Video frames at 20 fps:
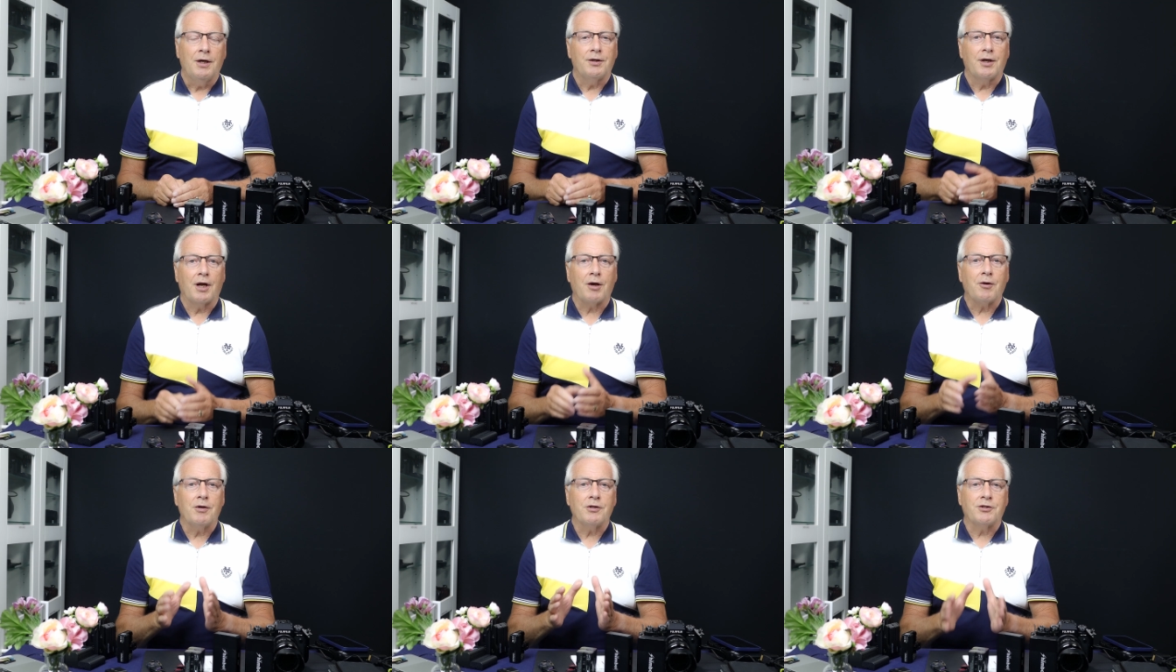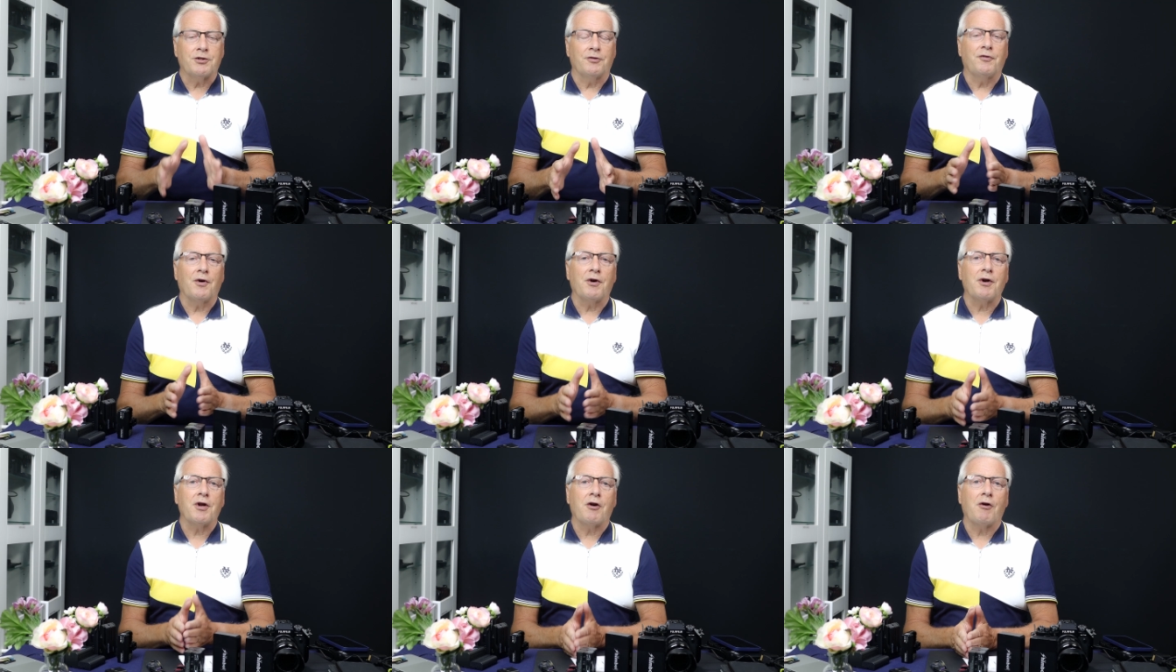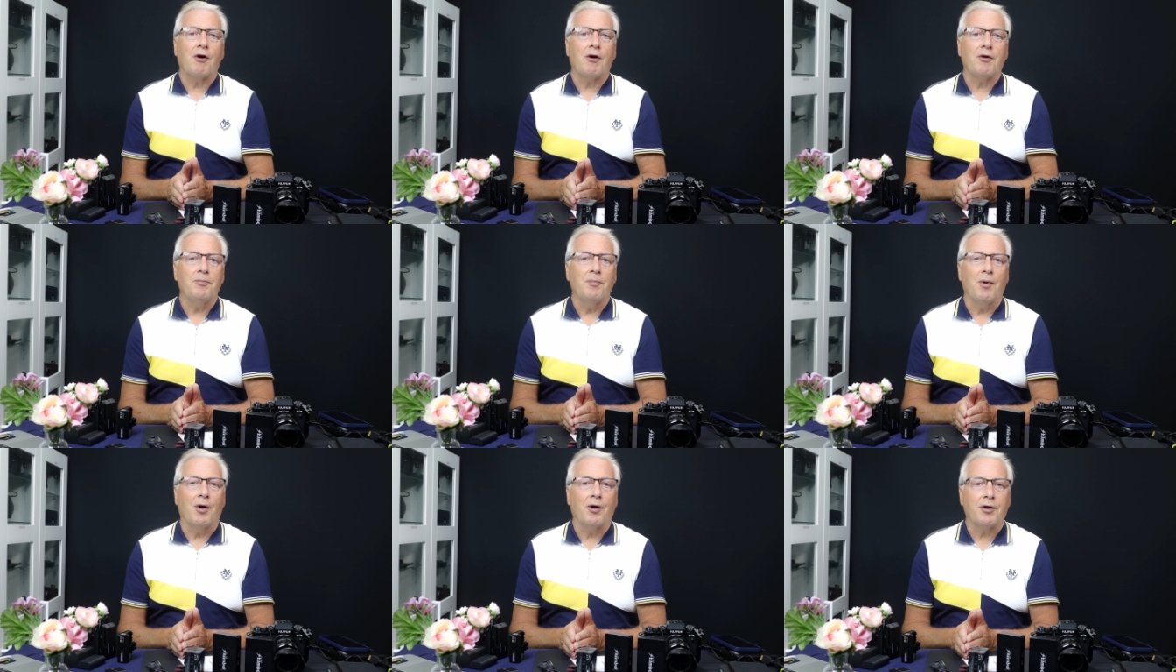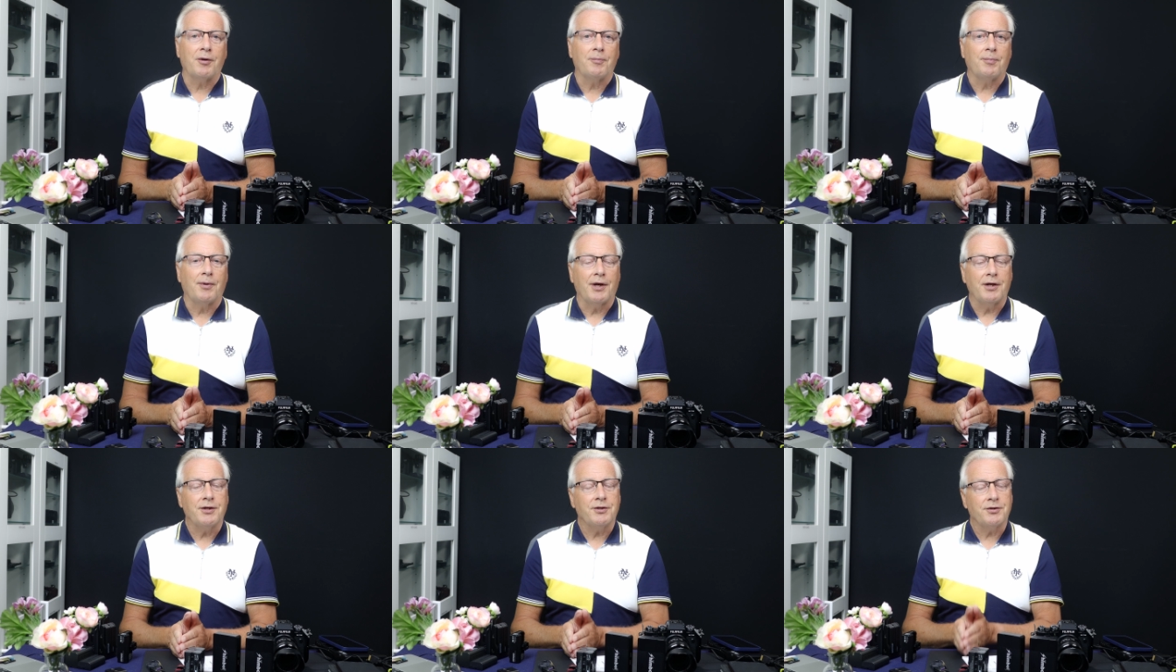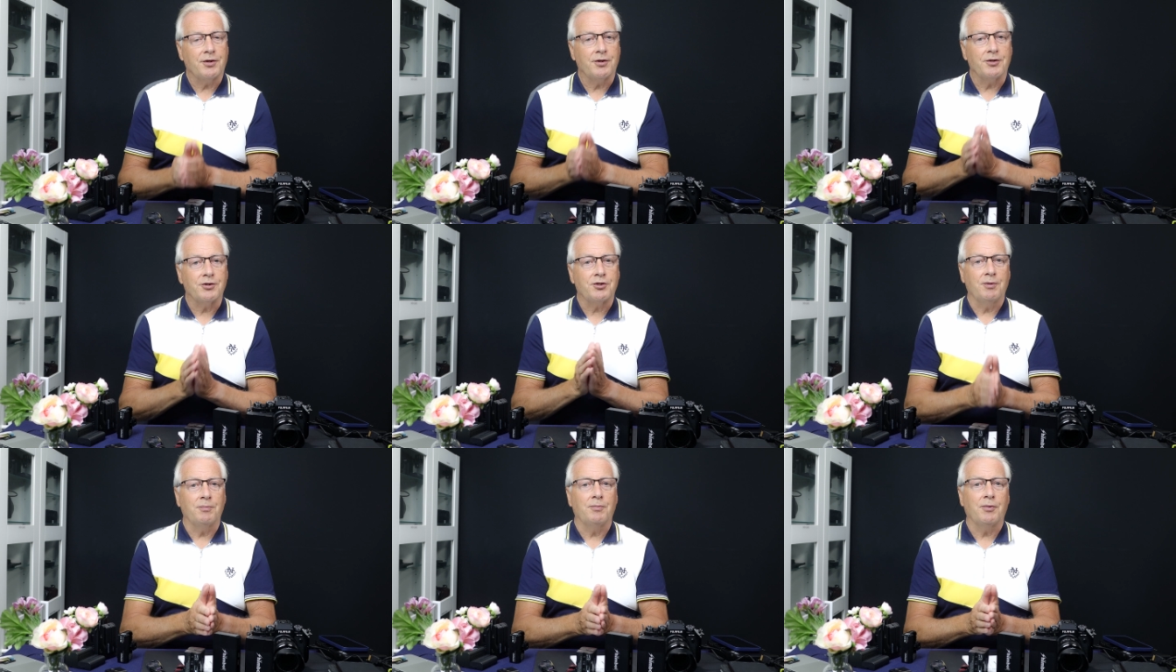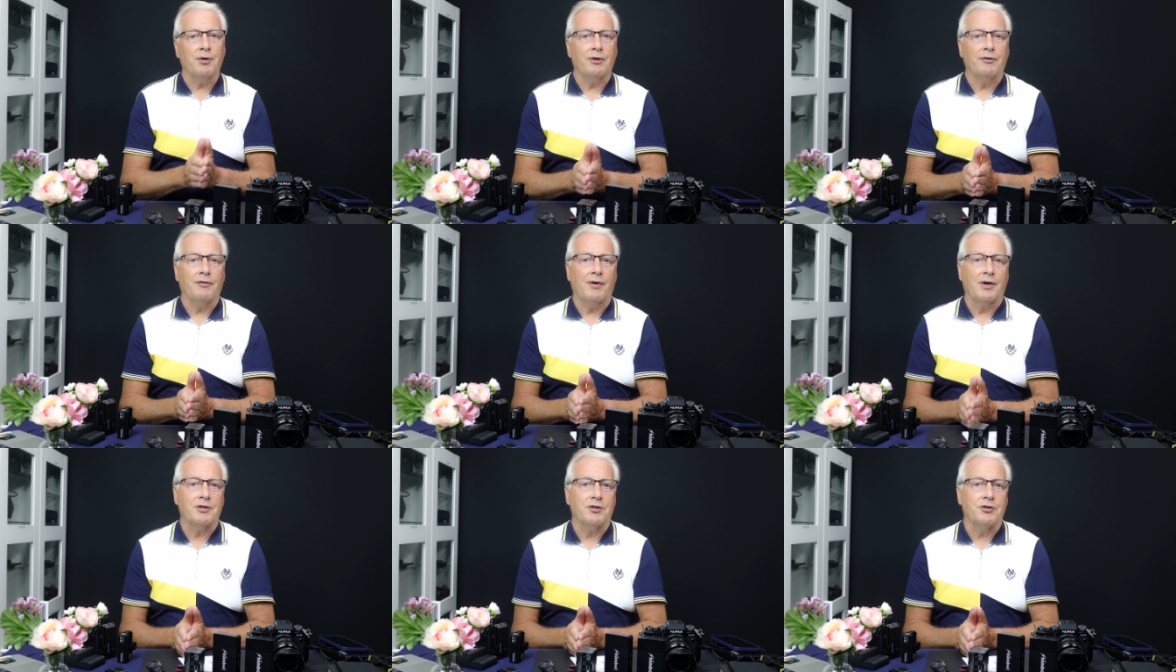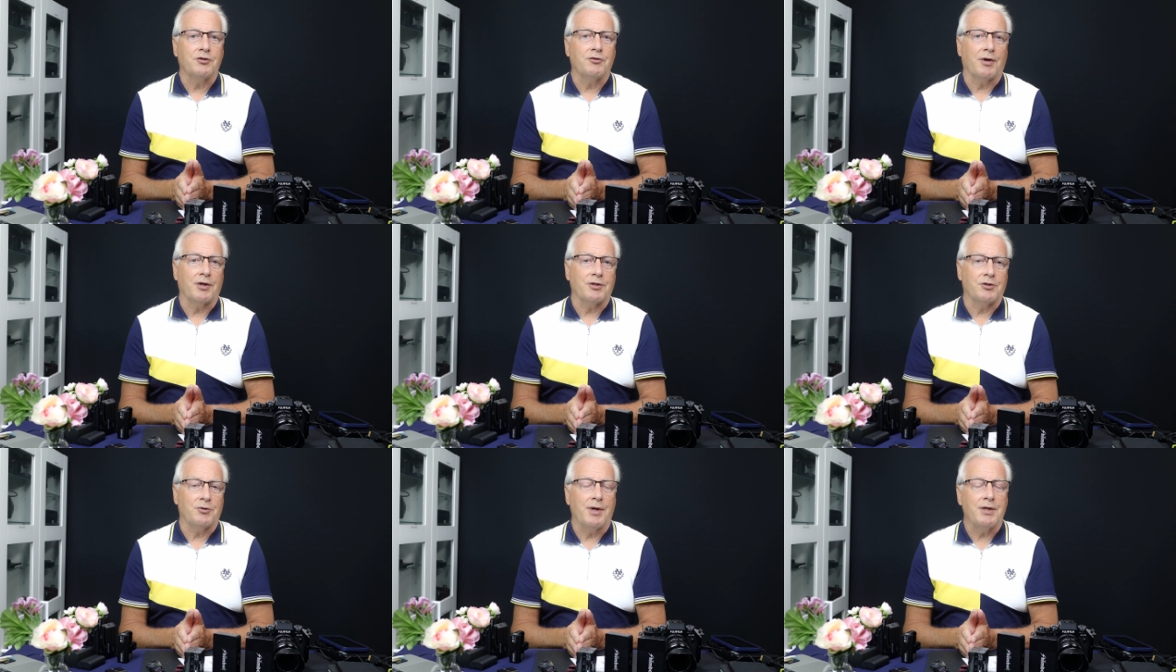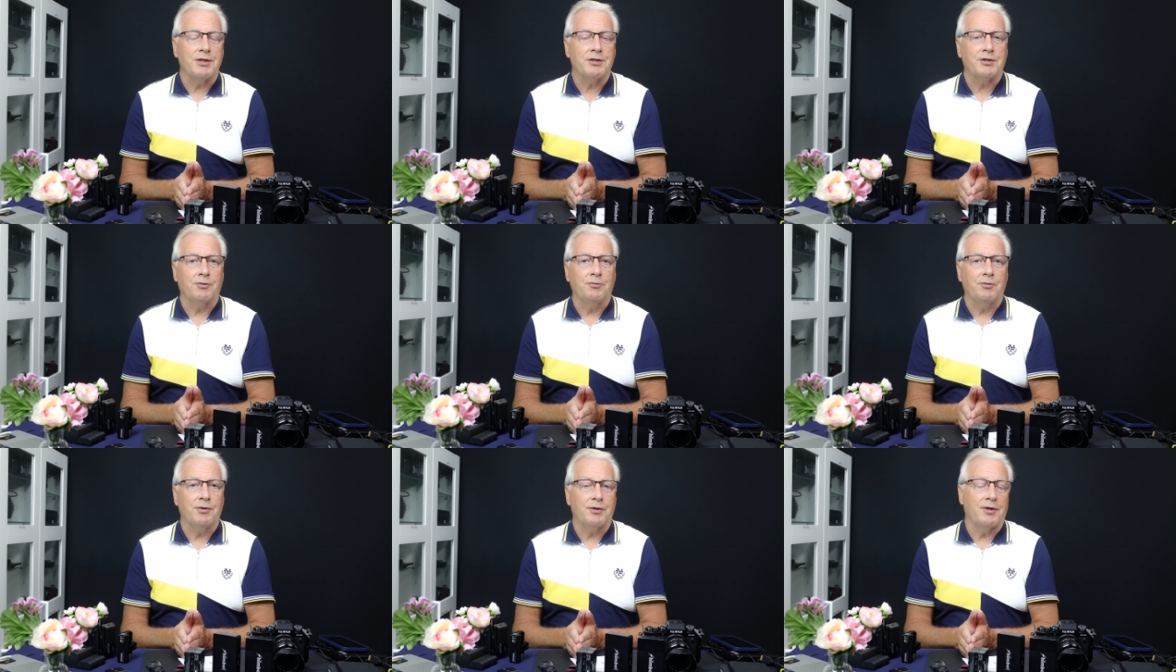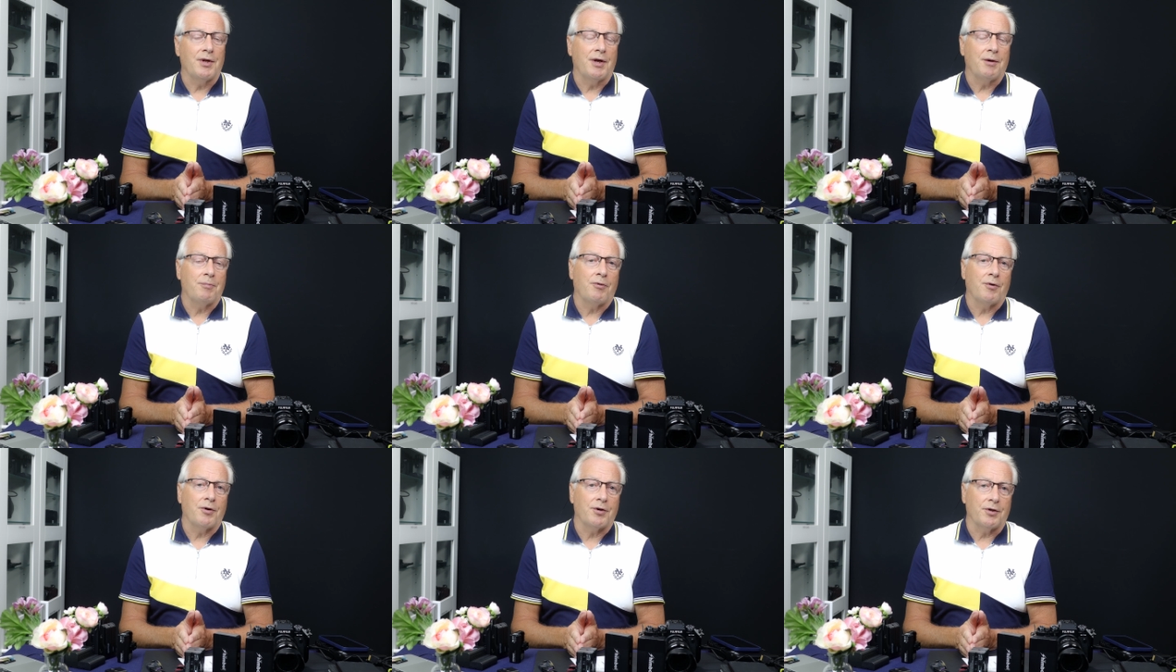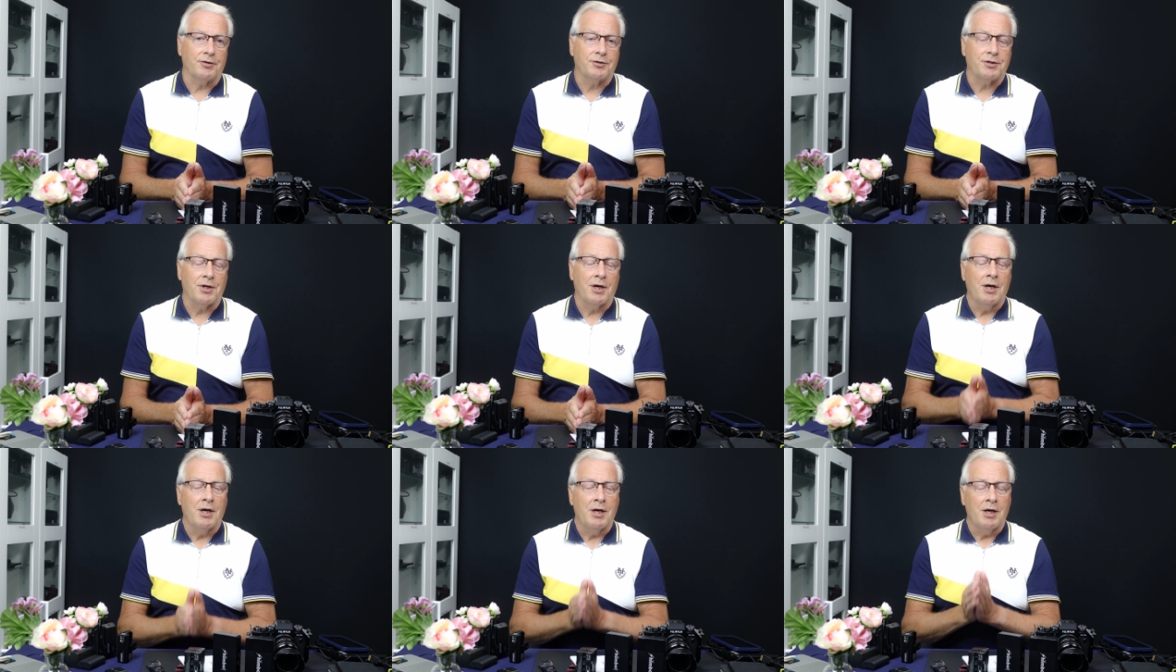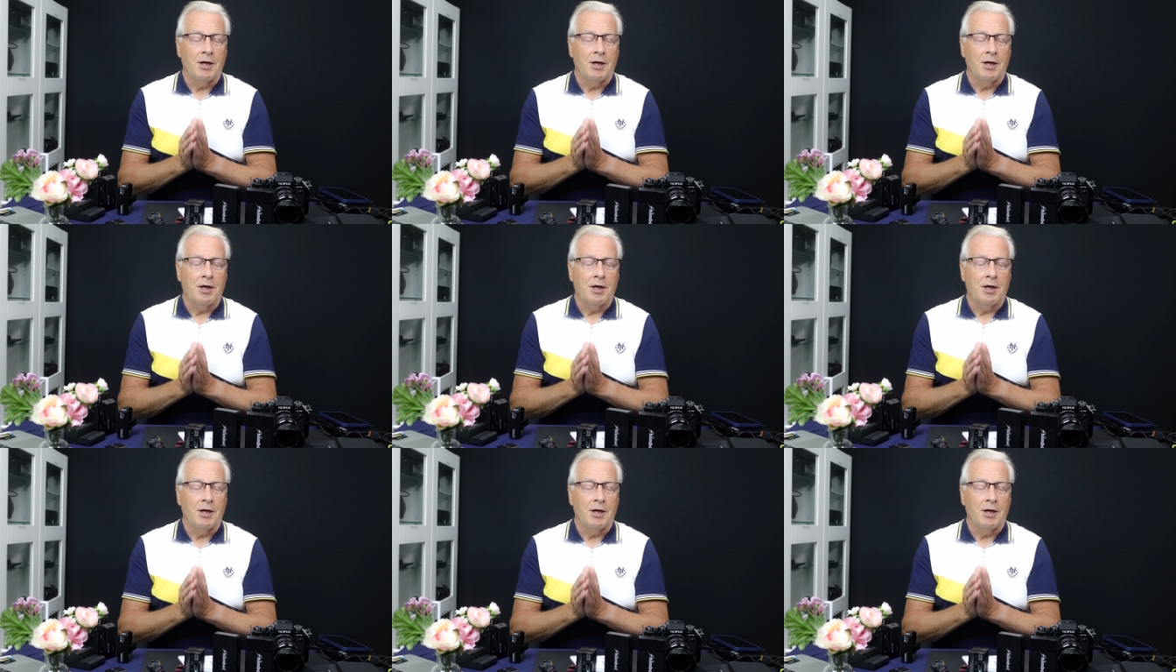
Now, it's a very crowded marketplace that Shimbol have actually tried to enter with their product.